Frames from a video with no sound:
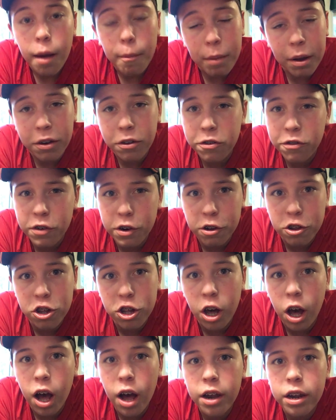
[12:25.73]
But for
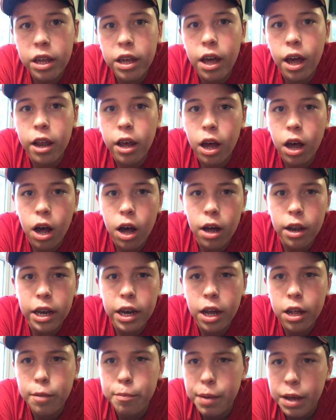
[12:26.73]
Sean, he had a uh,
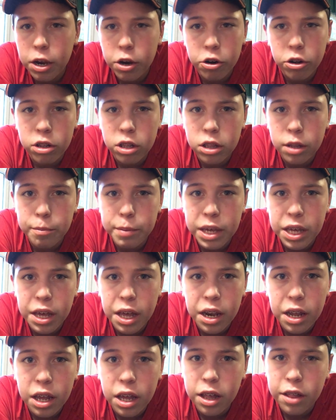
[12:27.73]
nice pickerel in the
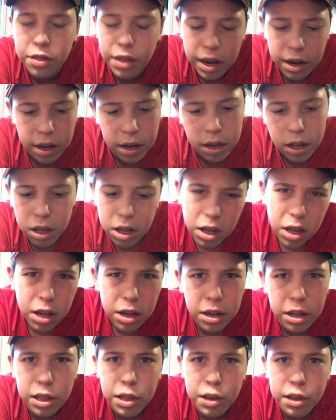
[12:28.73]
beginning, then a
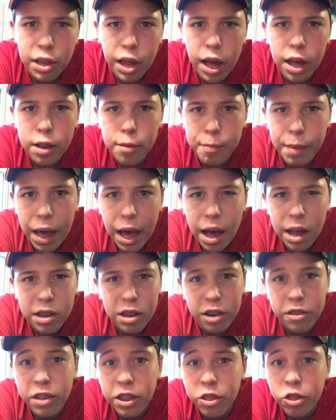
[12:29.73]
decent-sized bass,
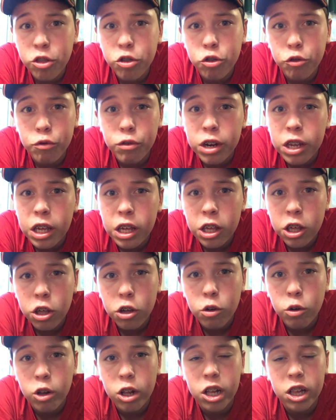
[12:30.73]
and then three
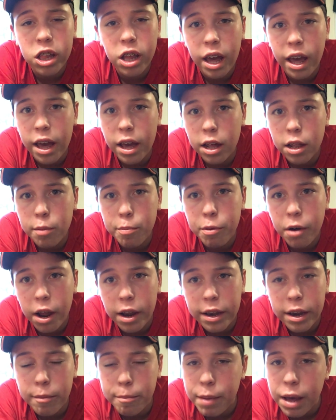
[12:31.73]
huge tanks,
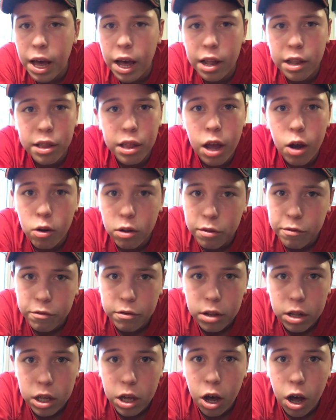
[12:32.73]
pregnant bass. That was
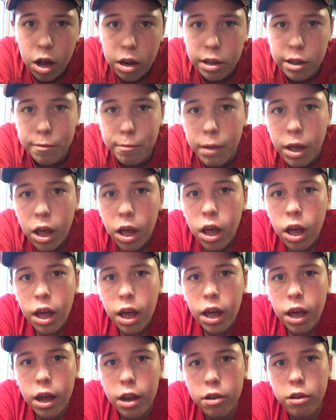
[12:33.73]
really awesome.
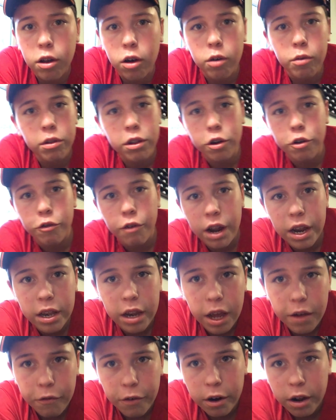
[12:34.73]
And so it was a great
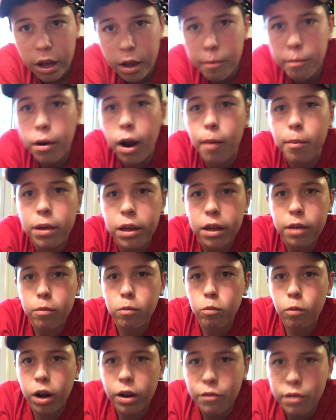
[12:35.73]
day for him, probably
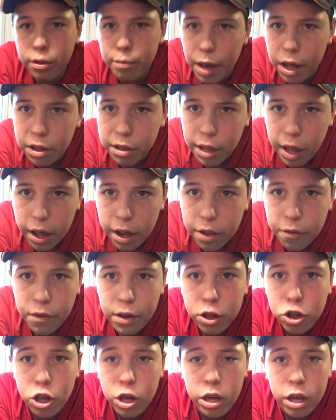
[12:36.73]
one of his best days
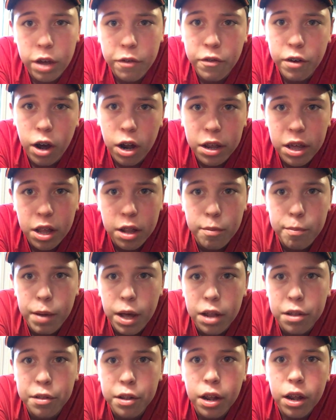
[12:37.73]
fishing, if not his
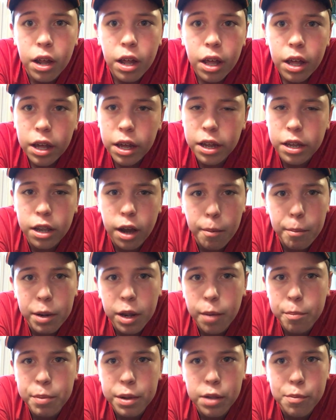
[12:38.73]
best. He
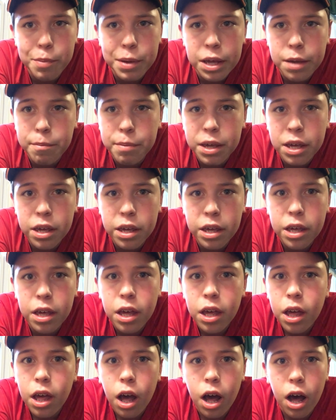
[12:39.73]
doubled up his PB.
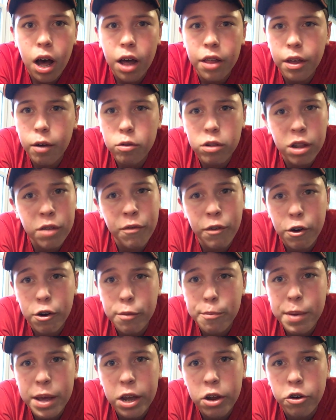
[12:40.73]
Uh, that was his
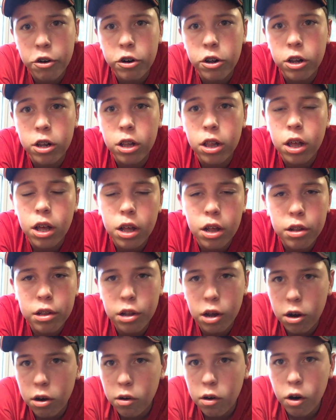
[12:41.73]
first pickerel.
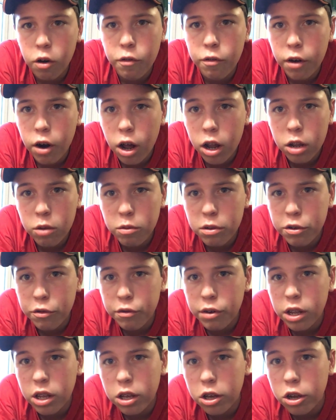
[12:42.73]
So overall, it was a
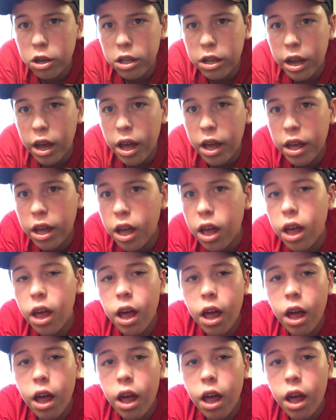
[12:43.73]
really good day.